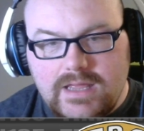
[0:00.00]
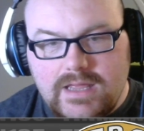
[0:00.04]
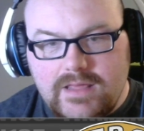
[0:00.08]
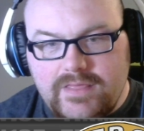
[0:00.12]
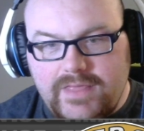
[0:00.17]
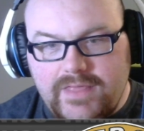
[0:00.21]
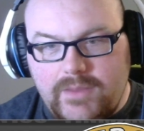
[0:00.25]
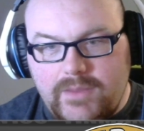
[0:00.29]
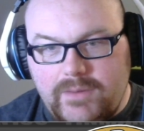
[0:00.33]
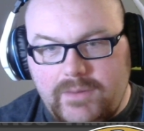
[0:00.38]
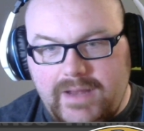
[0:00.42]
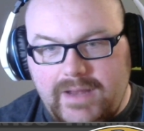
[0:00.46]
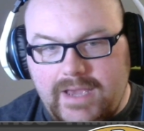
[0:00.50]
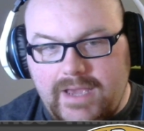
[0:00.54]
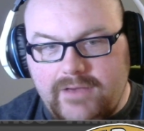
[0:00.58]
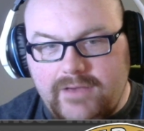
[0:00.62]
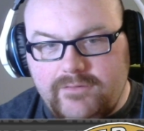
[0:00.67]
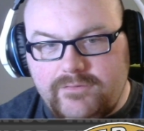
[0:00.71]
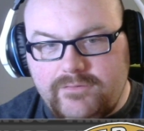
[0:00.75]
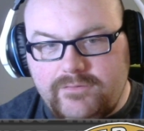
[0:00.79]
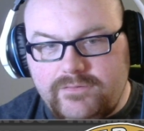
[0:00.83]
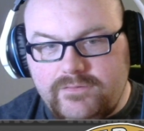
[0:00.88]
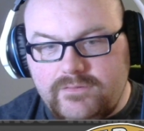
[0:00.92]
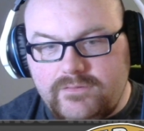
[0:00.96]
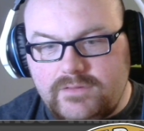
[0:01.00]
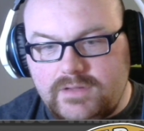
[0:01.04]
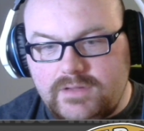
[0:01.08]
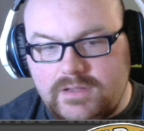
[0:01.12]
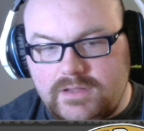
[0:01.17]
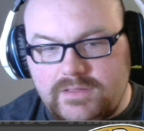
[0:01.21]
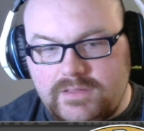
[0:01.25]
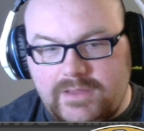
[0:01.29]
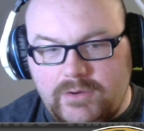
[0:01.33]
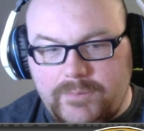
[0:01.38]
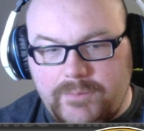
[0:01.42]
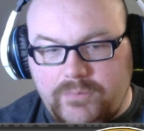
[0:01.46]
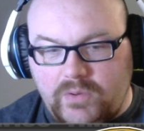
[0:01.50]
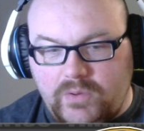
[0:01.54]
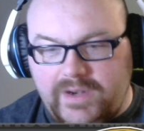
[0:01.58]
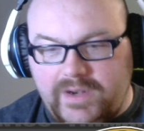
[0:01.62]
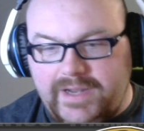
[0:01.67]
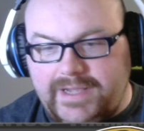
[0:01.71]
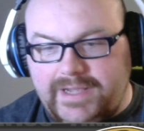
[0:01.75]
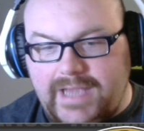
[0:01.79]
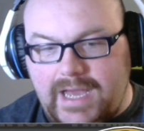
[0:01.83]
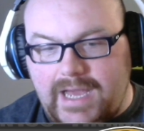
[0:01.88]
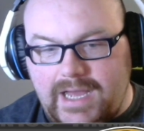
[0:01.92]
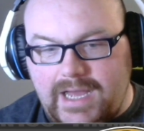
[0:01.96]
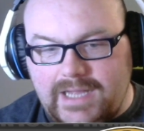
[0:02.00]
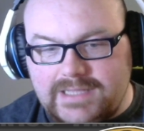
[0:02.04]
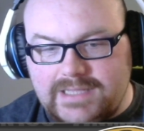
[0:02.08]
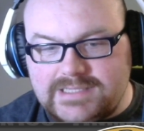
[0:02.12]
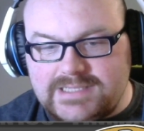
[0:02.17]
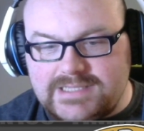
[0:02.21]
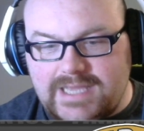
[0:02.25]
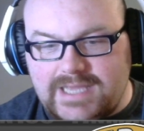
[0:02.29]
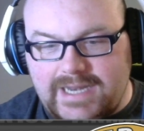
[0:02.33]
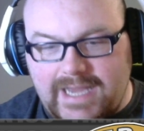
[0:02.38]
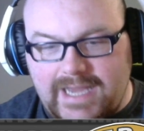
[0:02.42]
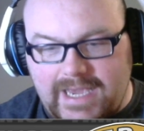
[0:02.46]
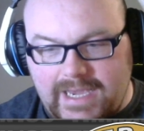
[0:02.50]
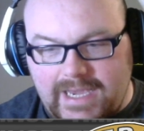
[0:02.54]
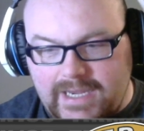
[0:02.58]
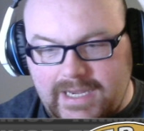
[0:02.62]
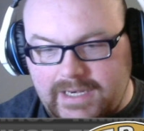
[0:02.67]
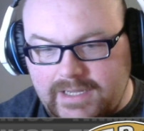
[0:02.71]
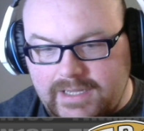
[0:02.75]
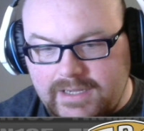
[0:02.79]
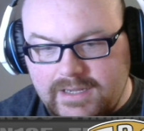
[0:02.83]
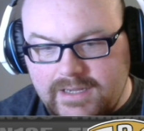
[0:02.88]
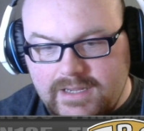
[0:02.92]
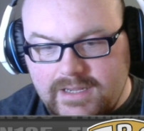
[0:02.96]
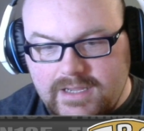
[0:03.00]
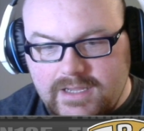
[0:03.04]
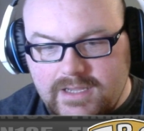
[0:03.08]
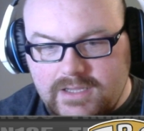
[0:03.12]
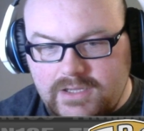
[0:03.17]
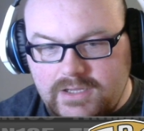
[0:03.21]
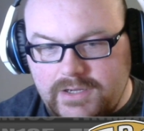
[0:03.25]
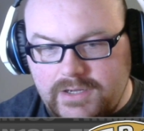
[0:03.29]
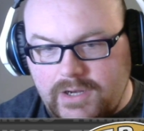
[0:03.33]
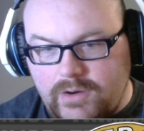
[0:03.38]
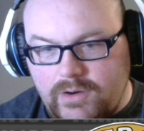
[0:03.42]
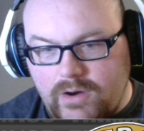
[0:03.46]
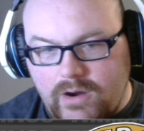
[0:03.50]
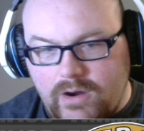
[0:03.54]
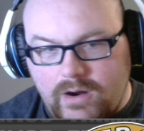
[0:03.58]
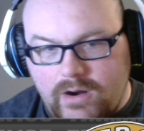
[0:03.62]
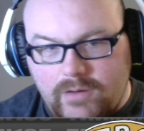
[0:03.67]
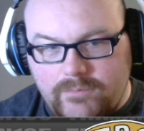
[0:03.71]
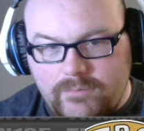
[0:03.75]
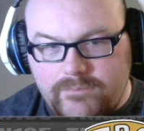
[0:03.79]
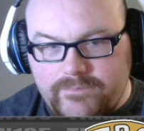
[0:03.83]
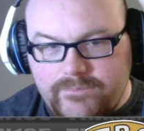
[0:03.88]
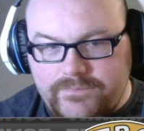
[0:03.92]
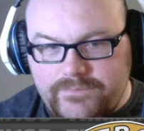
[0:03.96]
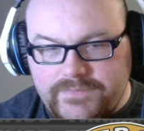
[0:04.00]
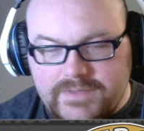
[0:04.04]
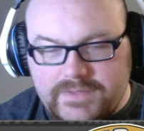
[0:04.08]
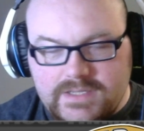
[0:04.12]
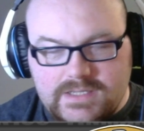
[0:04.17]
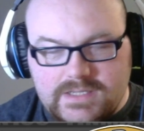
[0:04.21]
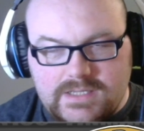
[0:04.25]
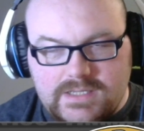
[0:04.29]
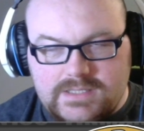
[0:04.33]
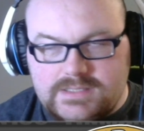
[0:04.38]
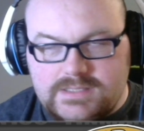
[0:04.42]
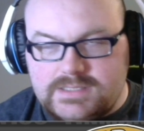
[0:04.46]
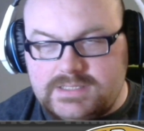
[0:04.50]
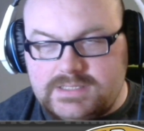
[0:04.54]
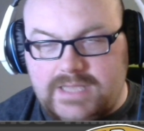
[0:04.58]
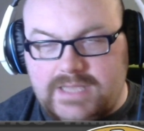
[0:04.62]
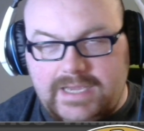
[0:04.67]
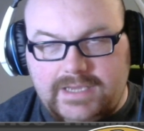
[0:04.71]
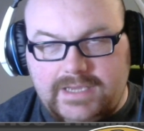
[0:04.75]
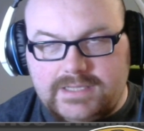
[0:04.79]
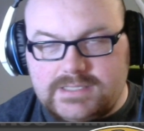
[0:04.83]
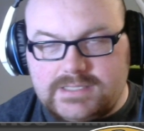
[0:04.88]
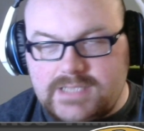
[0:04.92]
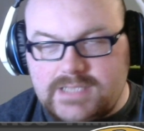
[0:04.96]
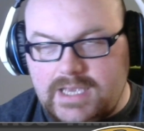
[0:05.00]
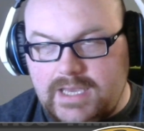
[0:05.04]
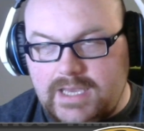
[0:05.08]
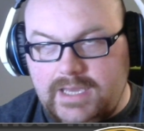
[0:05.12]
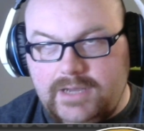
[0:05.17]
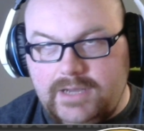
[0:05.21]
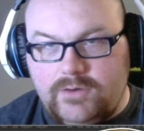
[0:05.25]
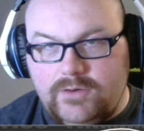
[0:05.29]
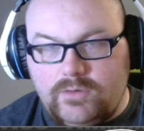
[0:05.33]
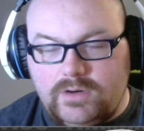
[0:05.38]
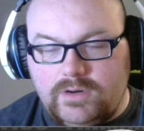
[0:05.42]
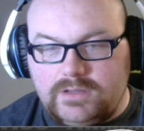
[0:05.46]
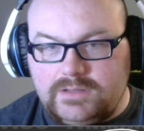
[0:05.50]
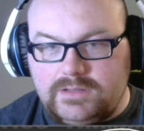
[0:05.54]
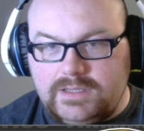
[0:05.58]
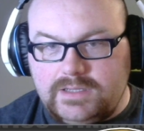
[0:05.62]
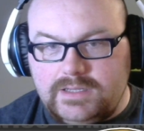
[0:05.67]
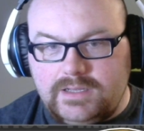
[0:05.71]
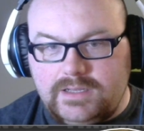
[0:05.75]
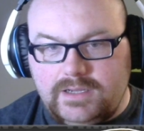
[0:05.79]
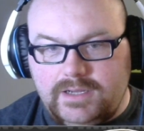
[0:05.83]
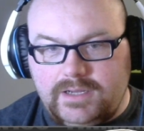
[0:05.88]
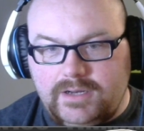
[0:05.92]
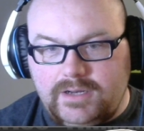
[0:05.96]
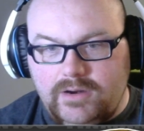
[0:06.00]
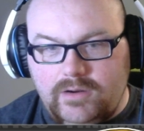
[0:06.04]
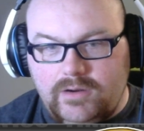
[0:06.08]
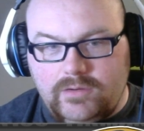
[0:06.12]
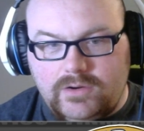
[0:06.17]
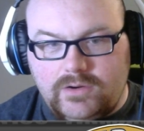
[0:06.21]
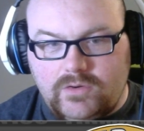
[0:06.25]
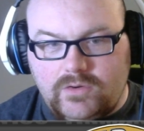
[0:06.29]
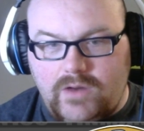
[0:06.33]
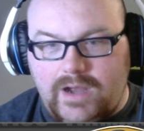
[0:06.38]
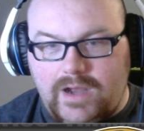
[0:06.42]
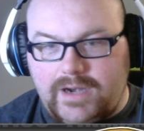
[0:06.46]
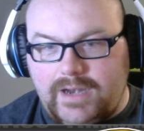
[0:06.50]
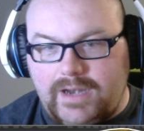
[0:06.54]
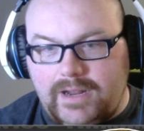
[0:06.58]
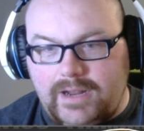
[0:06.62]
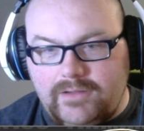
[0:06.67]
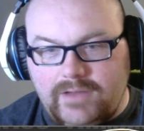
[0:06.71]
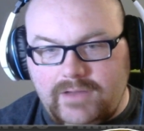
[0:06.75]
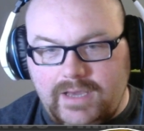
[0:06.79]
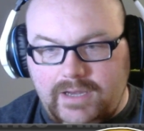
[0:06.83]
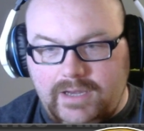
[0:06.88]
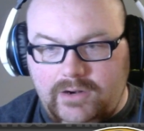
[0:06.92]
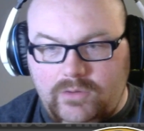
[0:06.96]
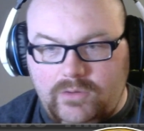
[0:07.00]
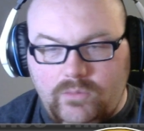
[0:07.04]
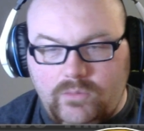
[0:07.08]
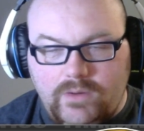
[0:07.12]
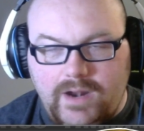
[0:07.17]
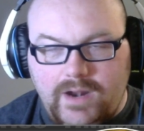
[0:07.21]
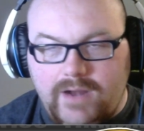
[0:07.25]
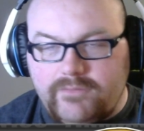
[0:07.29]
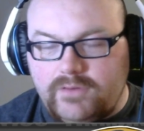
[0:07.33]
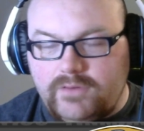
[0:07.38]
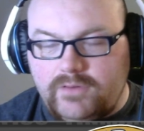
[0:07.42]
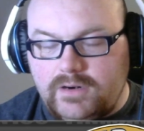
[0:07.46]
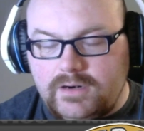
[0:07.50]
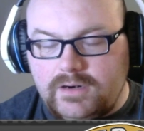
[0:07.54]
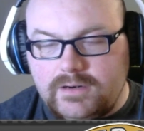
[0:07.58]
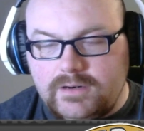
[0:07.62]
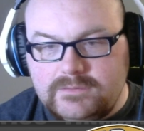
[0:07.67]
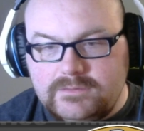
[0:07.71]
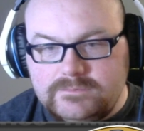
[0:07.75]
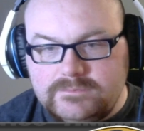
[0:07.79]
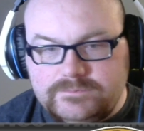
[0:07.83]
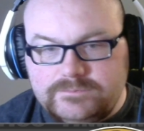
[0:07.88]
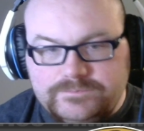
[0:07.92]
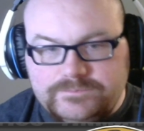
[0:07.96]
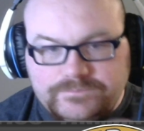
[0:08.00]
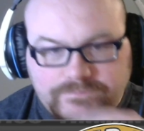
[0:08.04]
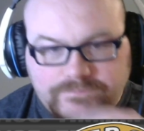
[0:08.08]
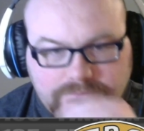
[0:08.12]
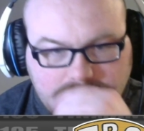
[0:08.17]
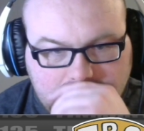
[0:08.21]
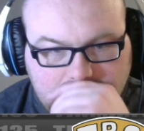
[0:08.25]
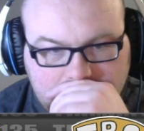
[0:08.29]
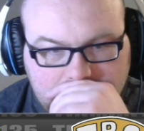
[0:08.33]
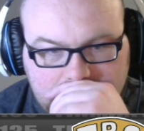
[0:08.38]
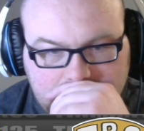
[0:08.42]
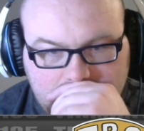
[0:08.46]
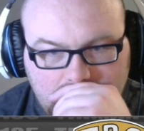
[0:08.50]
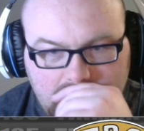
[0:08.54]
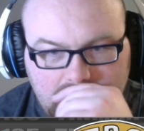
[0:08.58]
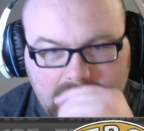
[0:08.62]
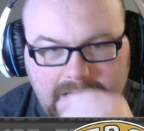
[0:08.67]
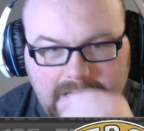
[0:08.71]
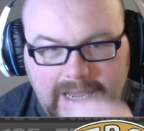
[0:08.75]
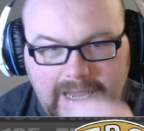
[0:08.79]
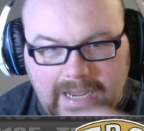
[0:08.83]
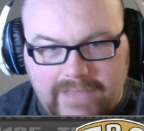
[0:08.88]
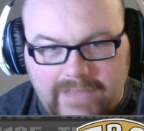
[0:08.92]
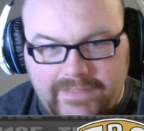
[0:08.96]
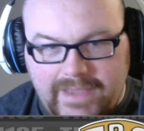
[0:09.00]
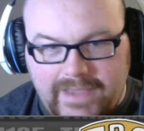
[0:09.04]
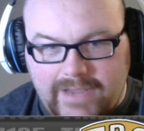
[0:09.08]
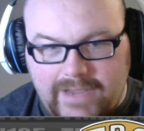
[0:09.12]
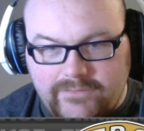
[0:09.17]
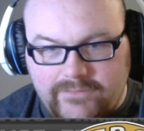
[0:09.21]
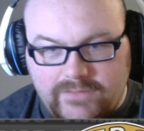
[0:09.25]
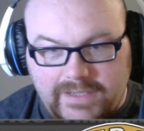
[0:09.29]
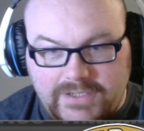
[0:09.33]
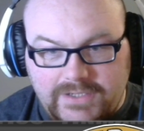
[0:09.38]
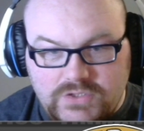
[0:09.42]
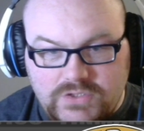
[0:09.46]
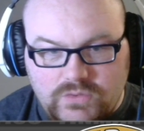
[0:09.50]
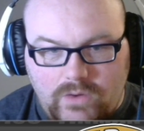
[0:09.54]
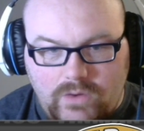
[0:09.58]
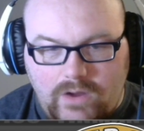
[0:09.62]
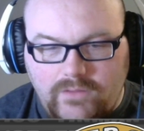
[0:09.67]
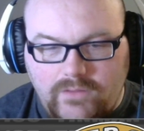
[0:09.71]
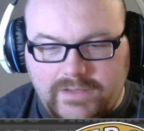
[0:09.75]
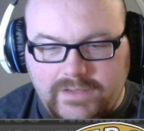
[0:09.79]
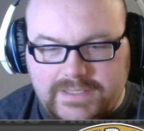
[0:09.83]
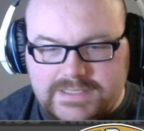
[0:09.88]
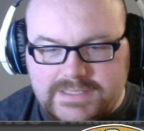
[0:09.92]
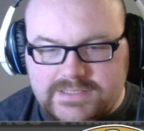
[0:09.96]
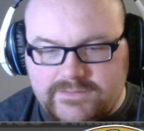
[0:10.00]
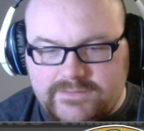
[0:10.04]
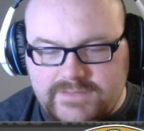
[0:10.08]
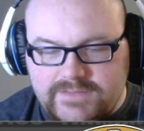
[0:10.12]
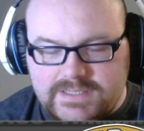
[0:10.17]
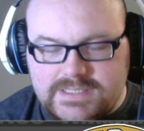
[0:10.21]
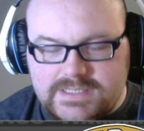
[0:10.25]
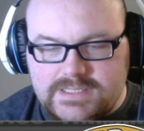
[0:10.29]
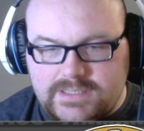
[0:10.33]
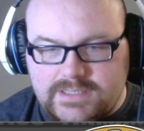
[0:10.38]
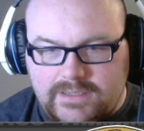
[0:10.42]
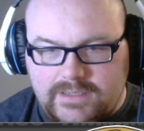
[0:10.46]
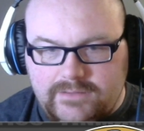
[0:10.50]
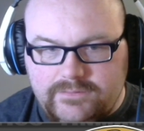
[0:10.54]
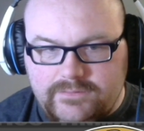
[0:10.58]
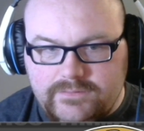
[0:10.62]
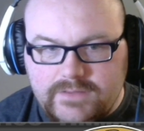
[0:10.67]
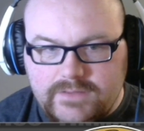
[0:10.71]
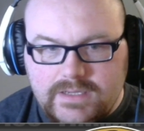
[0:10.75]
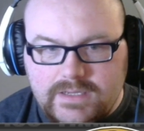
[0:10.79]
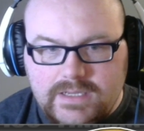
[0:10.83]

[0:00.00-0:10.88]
They would have they would pray to gods that had, a snake's head or a crocodile head or whatever, and they have like drawings of this stuff.